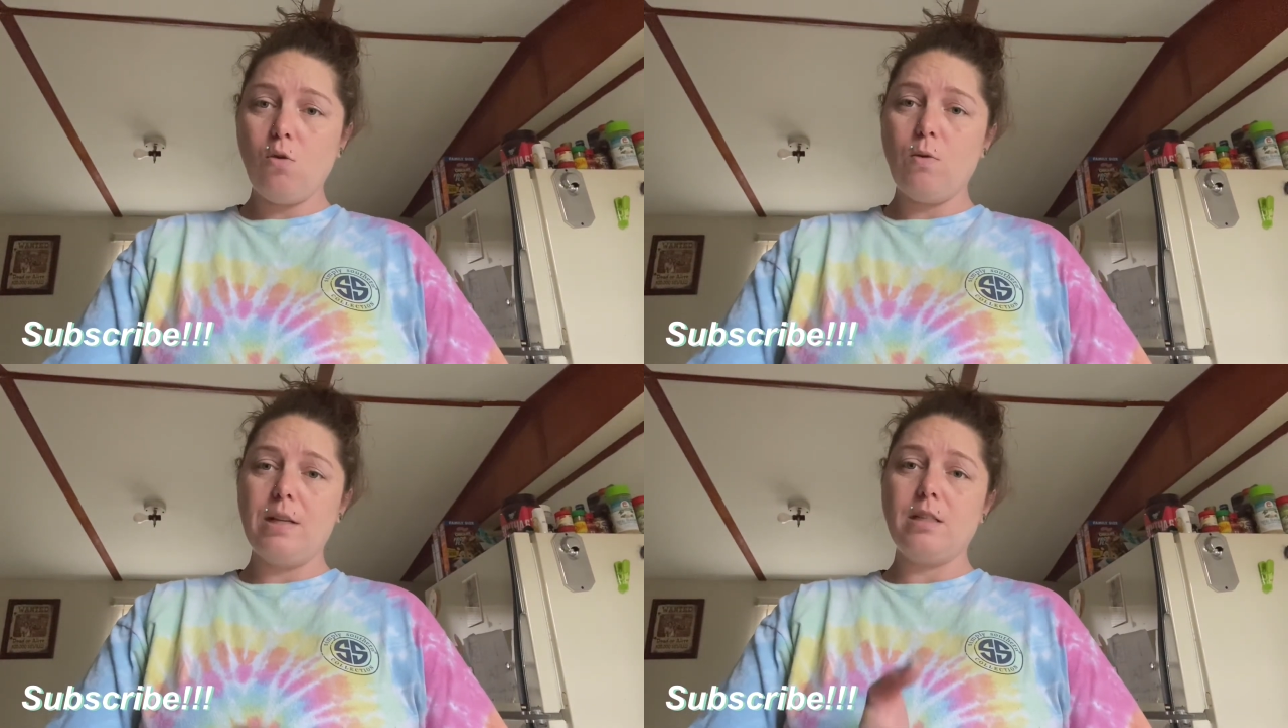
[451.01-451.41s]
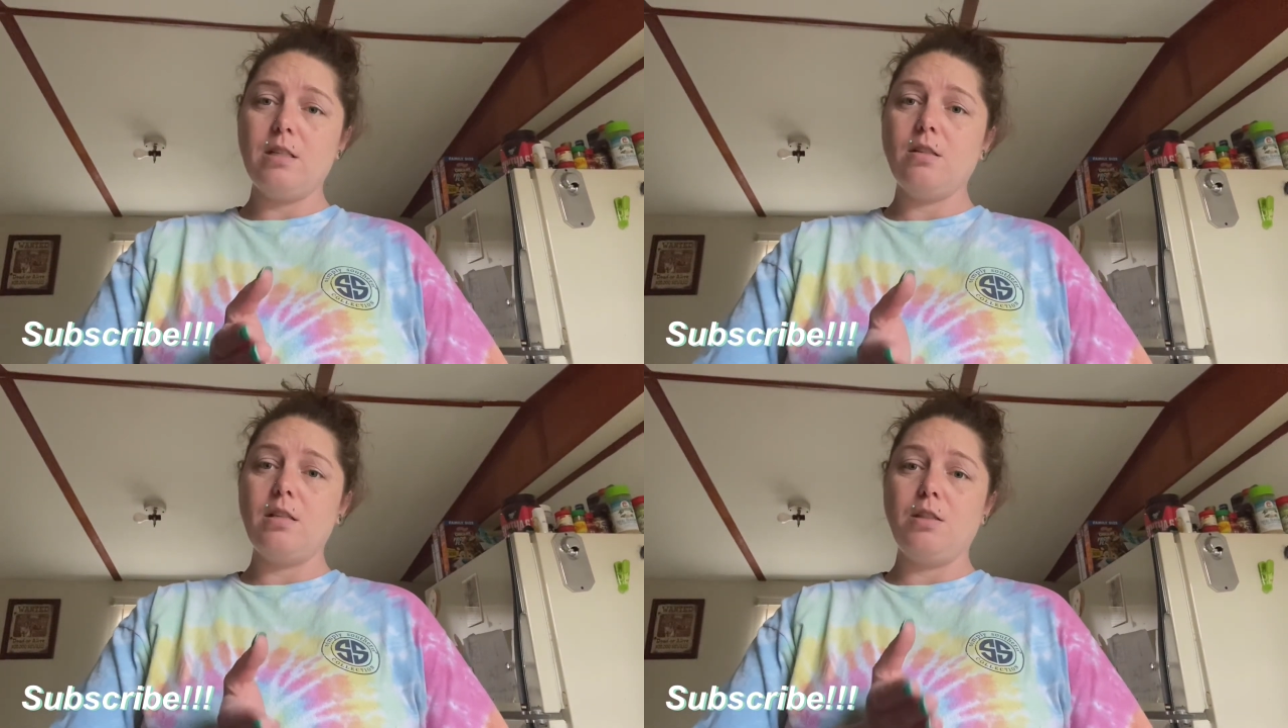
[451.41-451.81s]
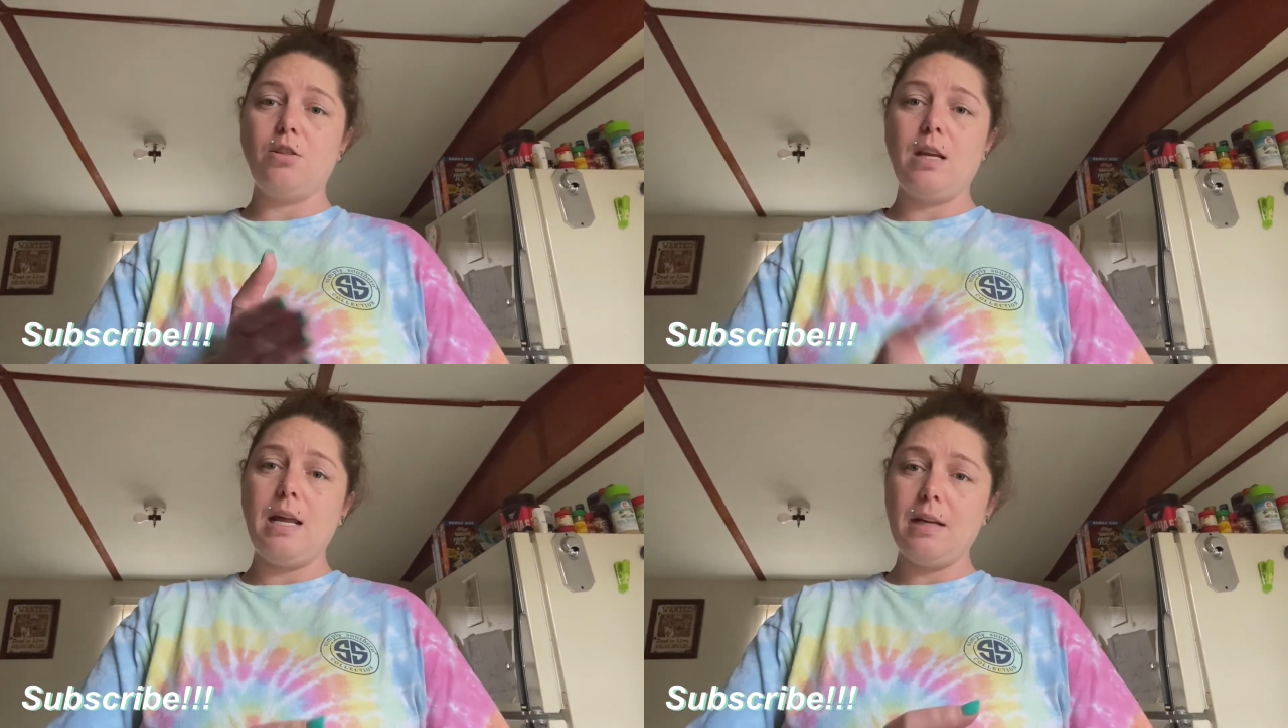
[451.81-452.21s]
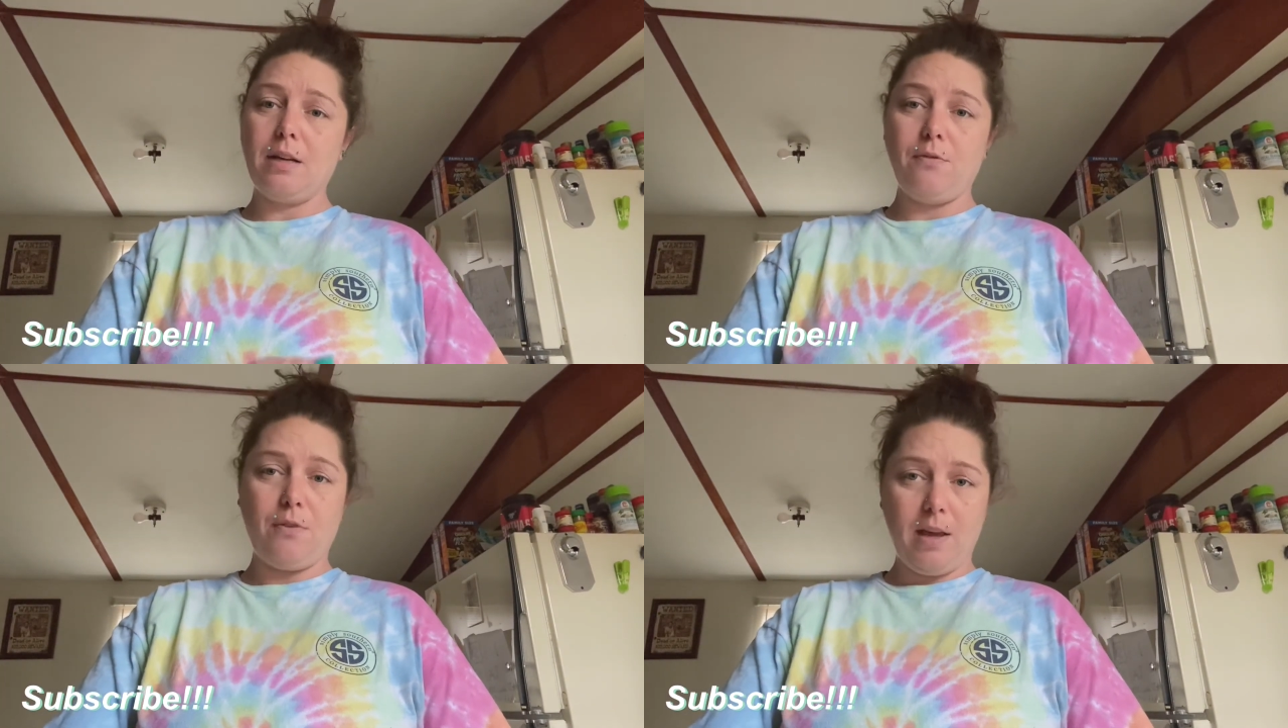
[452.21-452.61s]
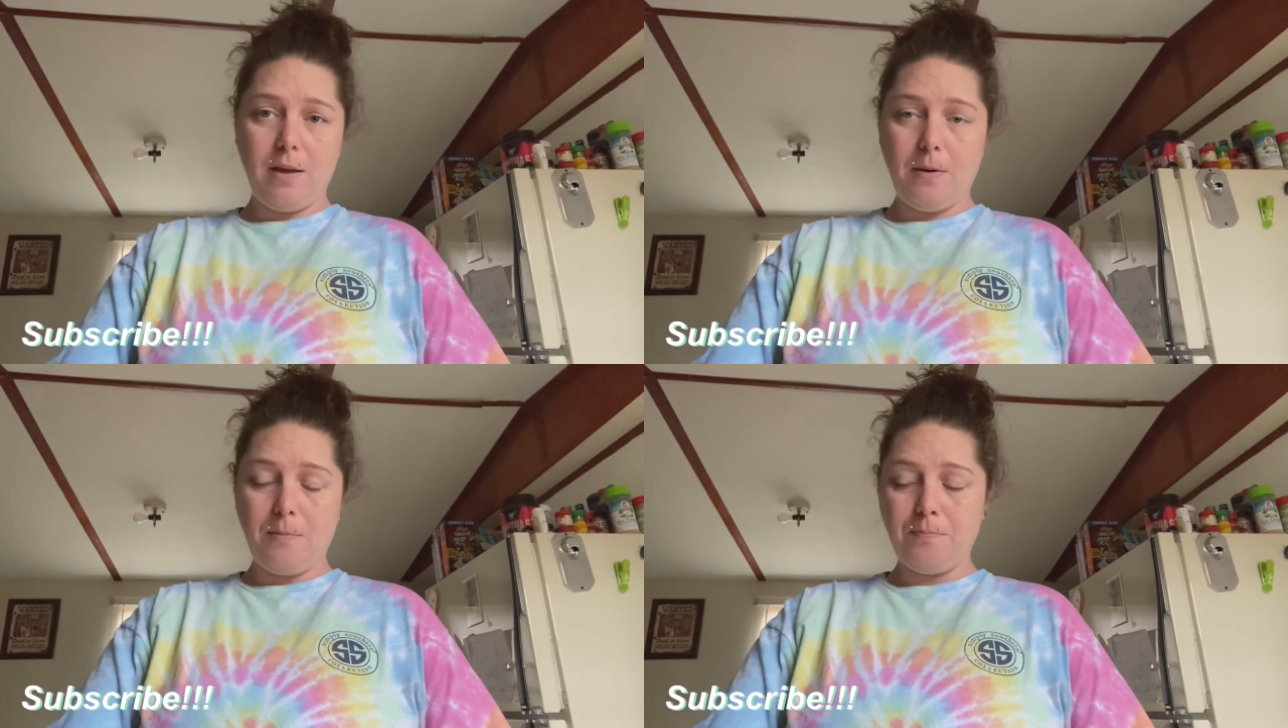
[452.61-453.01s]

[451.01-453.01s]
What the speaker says: which is the Shenanigan Fam.